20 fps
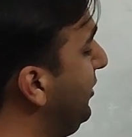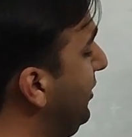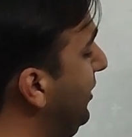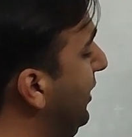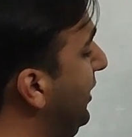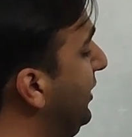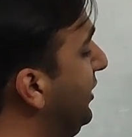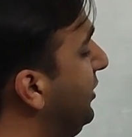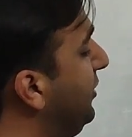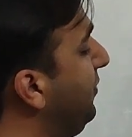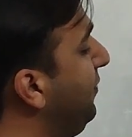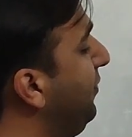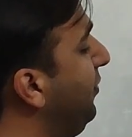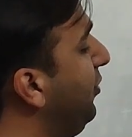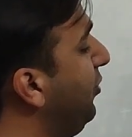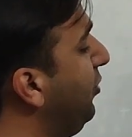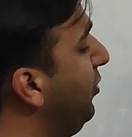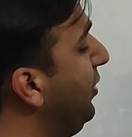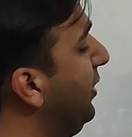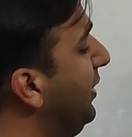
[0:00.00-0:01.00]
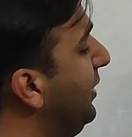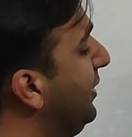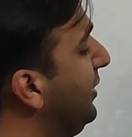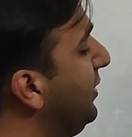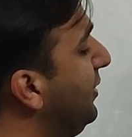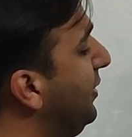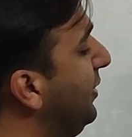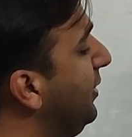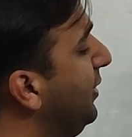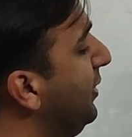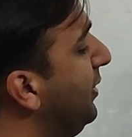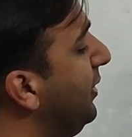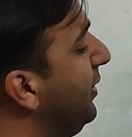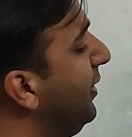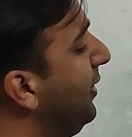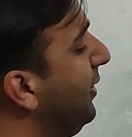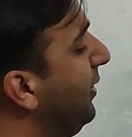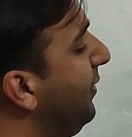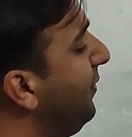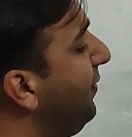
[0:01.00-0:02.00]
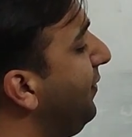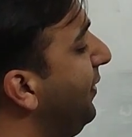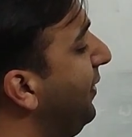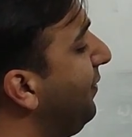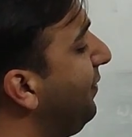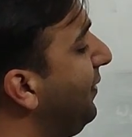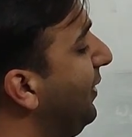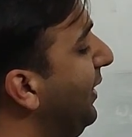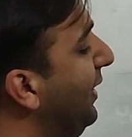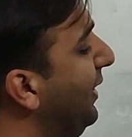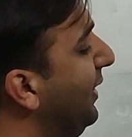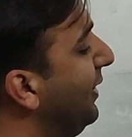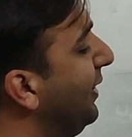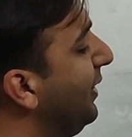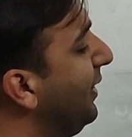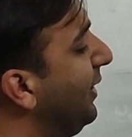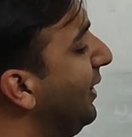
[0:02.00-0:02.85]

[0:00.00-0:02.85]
its flow is 15